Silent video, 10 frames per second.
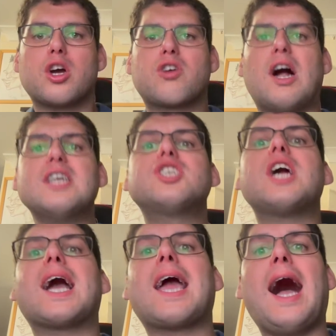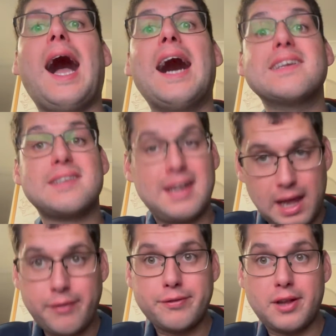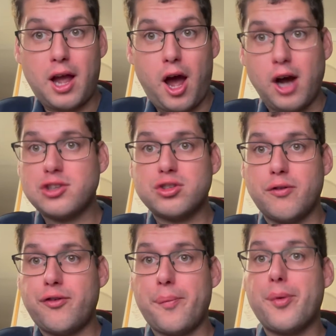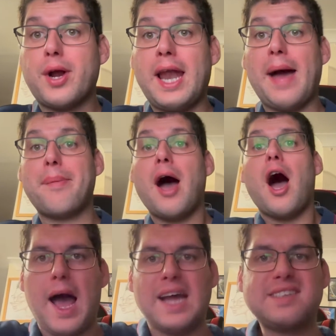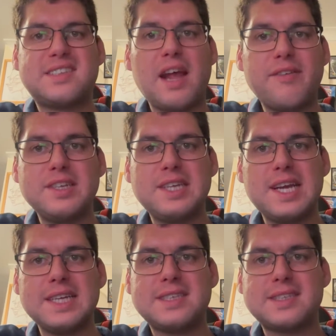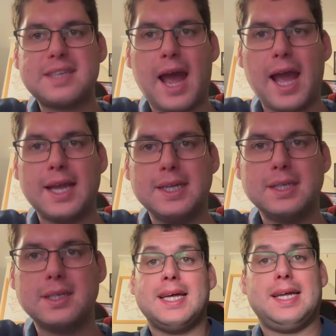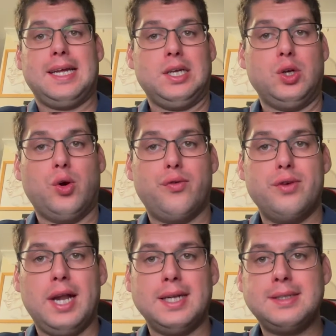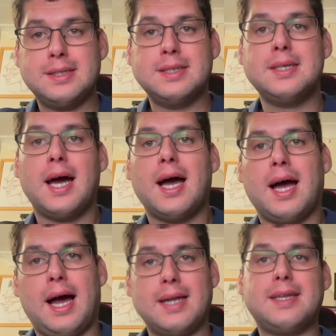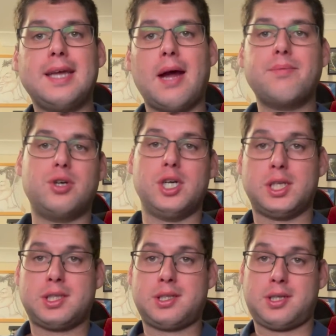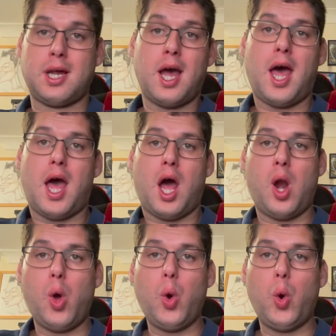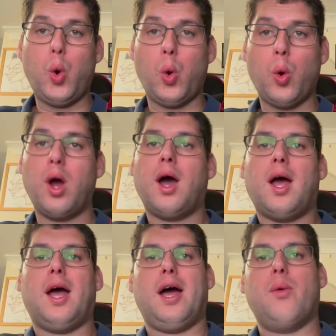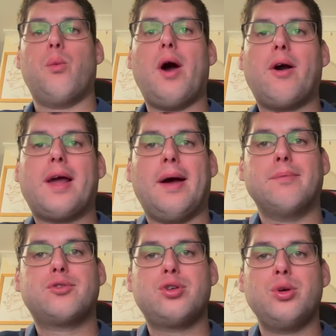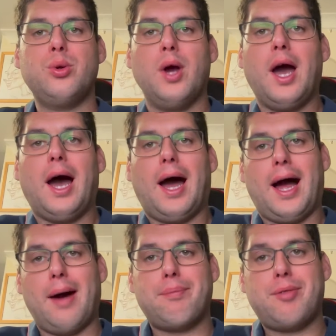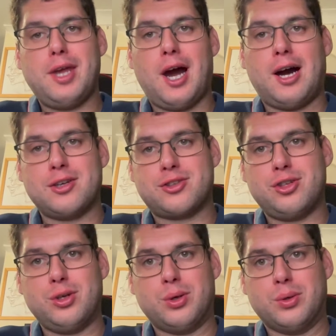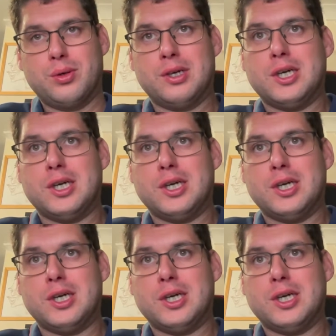Granit Xhaka has left Arsenal Football Club a 7-year stay in North London at the Emirates. Hello and welcome to Up the Arsenal.